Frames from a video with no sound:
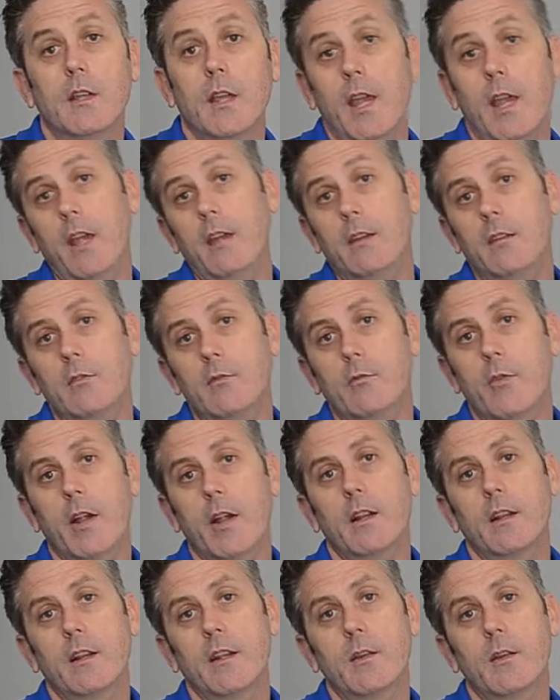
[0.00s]
and,
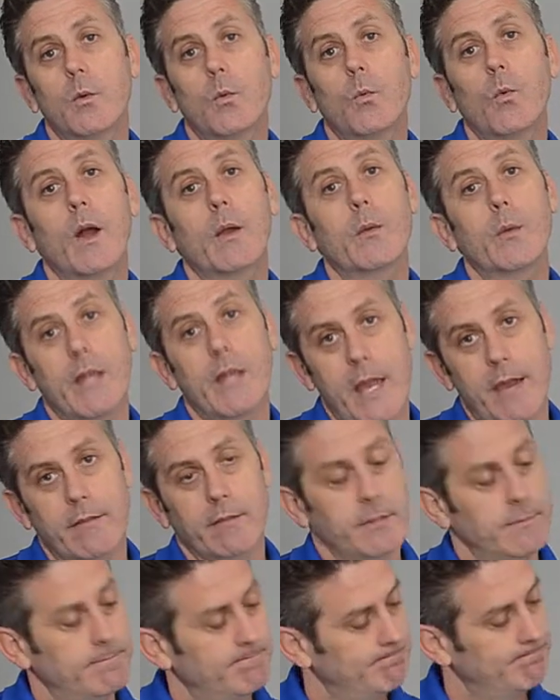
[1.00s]
frankly, why we have
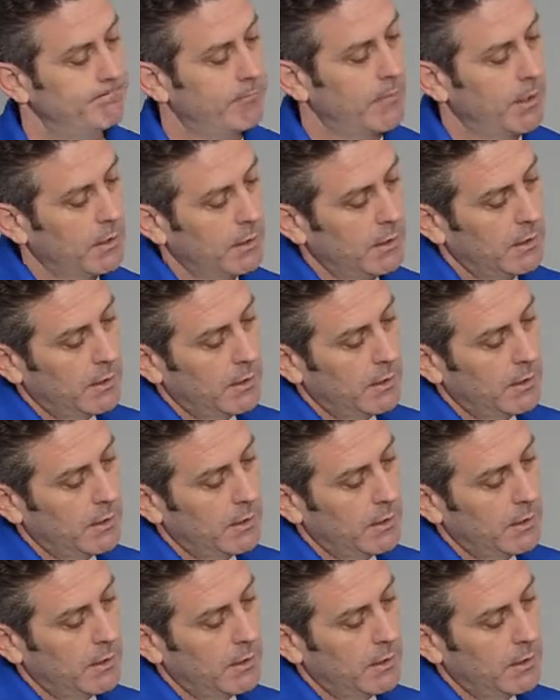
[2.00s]
it.